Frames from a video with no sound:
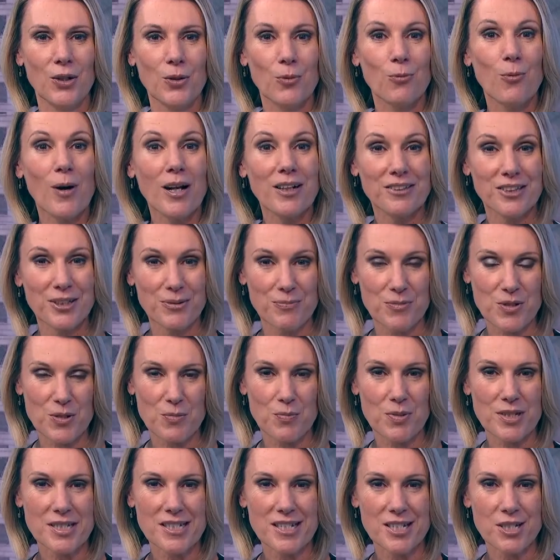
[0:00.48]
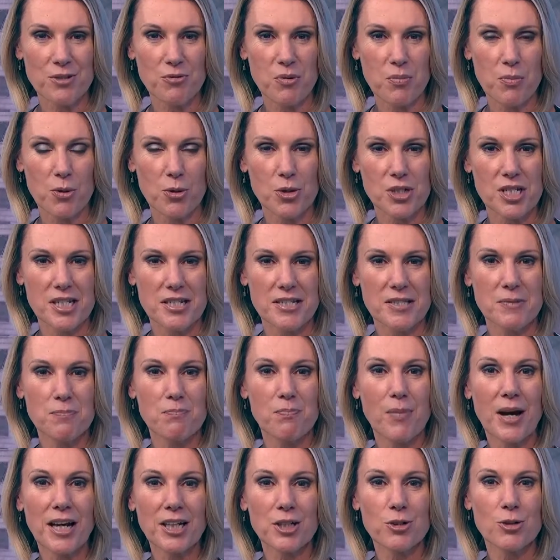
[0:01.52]
Welcome to Business Reporter's
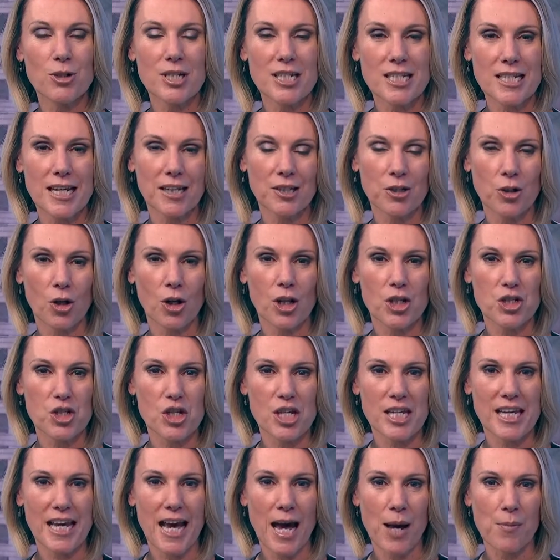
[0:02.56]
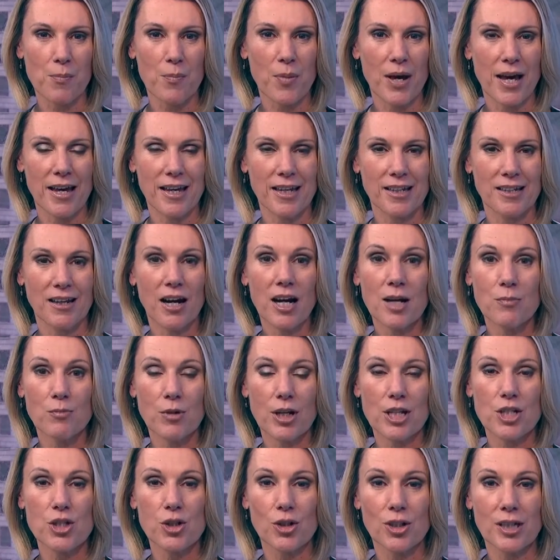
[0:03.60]
Battery Technology campaign. I'm
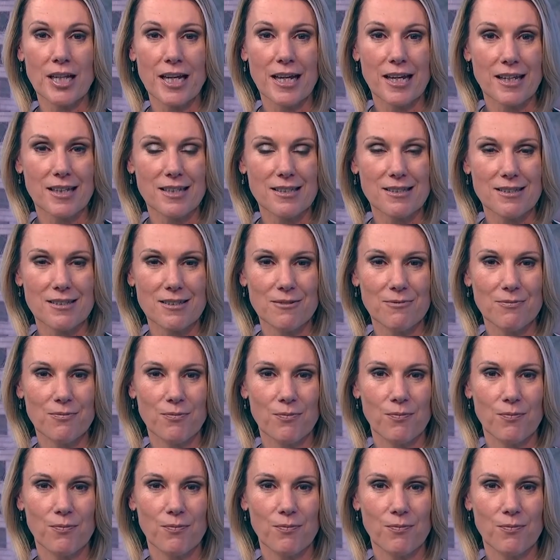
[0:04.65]
Rachel Hicks.